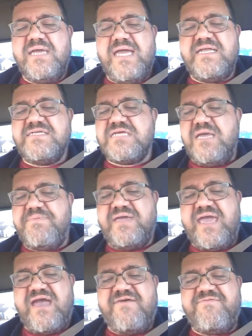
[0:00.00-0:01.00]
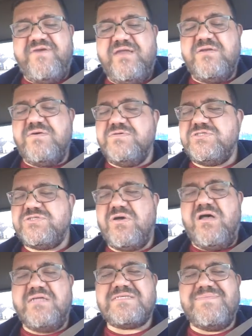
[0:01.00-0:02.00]
any type of caffeine, no
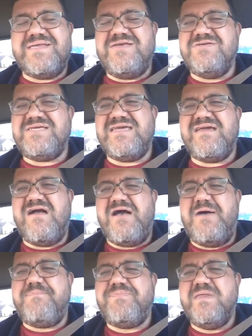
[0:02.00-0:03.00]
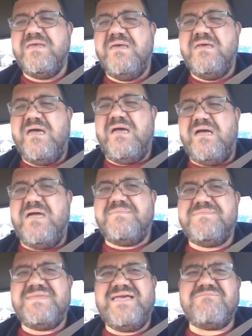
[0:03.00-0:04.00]
salt. I've been using
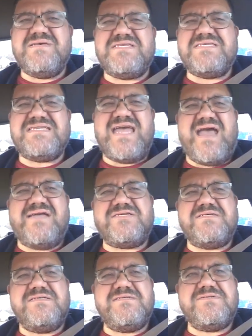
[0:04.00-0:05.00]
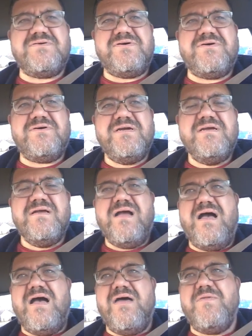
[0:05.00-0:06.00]
like Mrs. Dash's, or
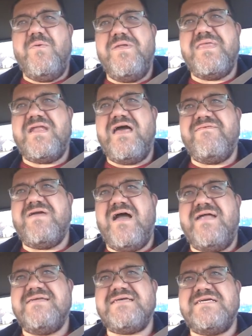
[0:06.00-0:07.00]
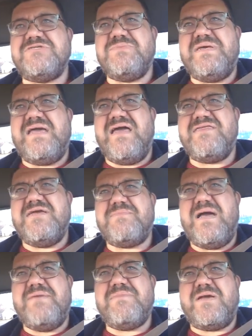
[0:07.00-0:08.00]
the one that I've got is actually, I think,
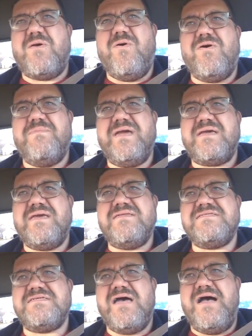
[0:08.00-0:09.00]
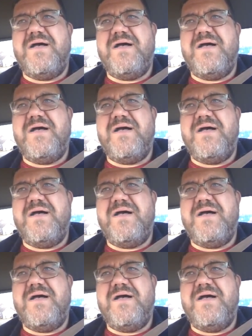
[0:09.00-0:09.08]
by McCormick. It's